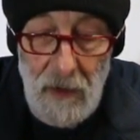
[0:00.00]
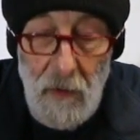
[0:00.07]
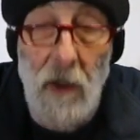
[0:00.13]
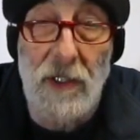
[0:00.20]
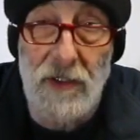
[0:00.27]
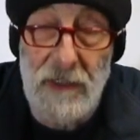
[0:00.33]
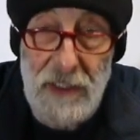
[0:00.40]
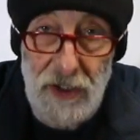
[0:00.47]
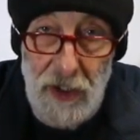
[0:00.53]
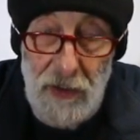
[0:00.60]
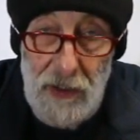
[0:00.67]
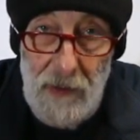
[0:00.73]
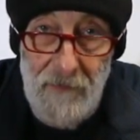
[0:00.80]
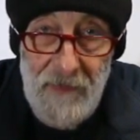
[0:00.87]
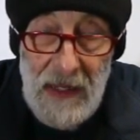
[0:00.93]
Street
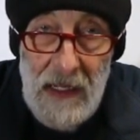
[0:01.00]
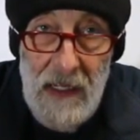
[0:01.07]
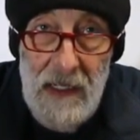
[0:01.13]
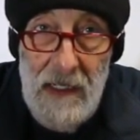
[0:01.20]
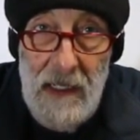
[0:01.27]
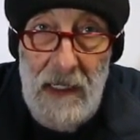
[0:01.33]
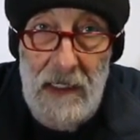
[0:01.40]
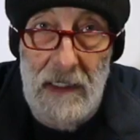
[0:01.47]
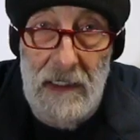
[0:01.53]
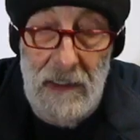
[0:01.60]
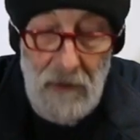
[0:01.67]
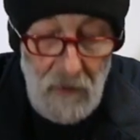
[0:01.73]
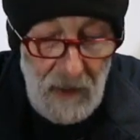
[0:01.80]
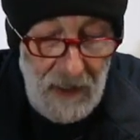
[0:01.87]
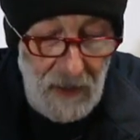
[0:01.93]
Journal
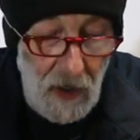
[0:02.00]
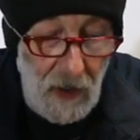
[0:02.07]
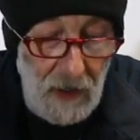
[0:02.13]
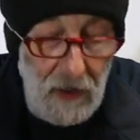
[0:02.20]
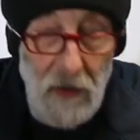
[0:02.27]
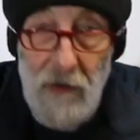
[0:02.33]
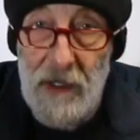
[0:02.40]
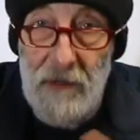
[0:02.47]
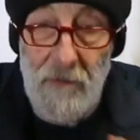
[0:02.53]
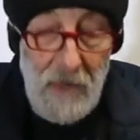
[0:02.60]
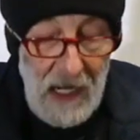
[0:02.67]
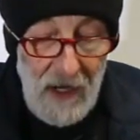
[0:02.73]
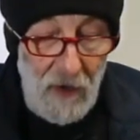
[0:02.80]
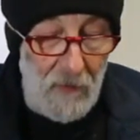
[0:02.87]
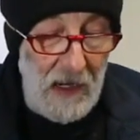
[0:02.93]
with an article that
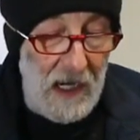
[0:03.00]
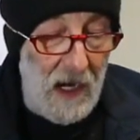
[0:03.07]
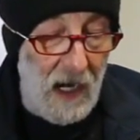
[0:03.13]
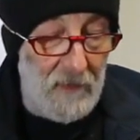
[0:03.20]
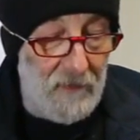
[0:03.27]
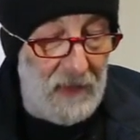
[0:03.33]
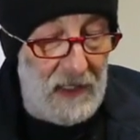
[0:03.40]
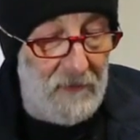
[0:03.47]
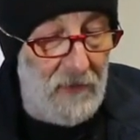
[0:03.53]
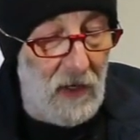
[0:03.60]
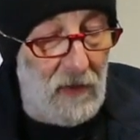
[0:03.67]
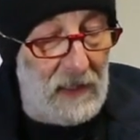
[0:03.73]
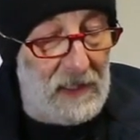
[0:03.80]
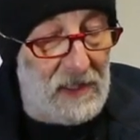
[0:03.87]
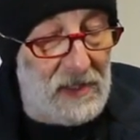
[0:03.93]
may or may not be
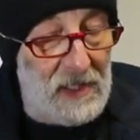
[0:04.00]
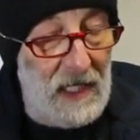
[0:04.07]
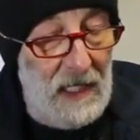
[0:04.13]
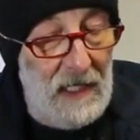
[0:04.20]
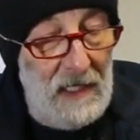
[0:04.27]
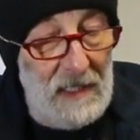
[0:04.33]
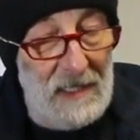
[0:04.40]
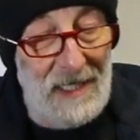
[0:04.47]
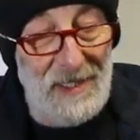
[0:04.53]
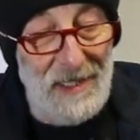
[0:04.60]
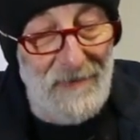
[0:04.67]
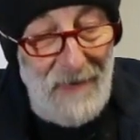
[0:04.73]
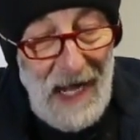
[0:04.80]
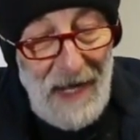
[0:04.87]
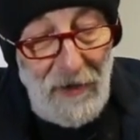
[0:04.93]
bogus.
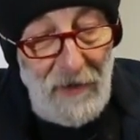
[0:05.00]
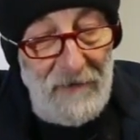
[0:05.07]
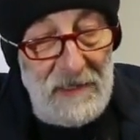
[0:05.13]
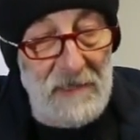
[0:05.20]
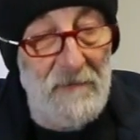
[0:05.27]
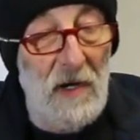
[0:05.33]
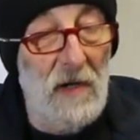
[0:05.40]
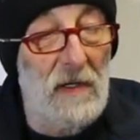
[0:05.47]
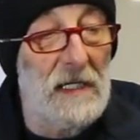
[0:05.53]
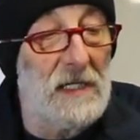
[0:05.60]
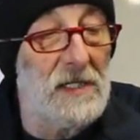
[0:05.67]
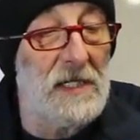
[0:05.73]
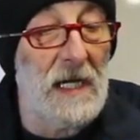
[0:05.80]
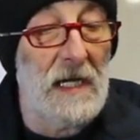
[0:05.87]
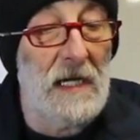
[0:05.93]
Doesn't matter if it's
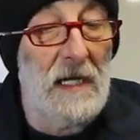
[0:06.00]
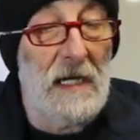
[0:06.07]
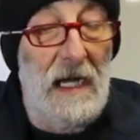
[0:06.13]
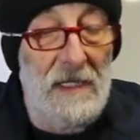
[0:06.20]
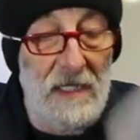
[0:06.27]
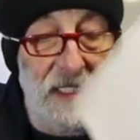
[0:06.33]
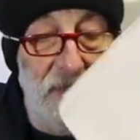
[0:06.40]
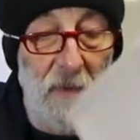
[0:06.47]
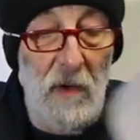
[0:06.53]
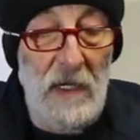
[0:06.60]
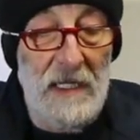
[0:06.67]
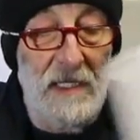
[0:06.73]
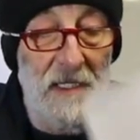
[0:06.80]
bogus. At this point, the